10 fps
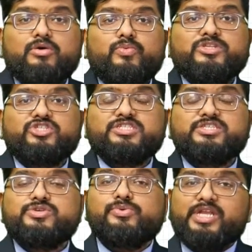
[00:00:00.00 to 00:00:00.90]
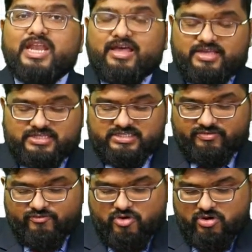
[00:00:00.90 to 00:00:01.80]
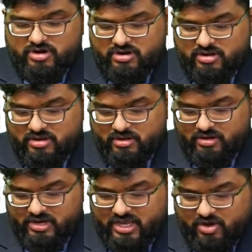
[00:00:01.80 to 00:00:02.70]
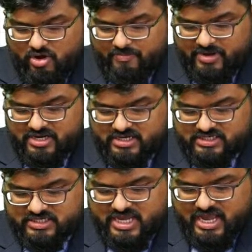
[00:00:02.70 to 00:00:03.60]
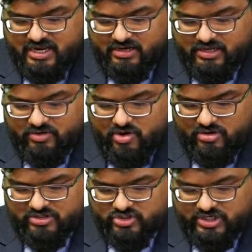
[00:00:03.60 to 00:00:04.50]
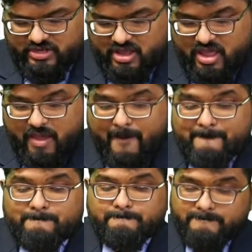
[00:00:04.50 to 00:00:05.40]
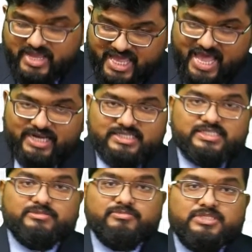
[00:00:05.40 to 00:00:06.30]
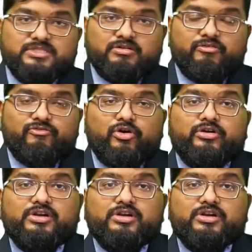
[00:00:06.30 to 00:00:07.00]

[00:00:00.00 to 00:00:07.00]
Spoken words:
which is utilized for recombinant DNA technology mechanisms for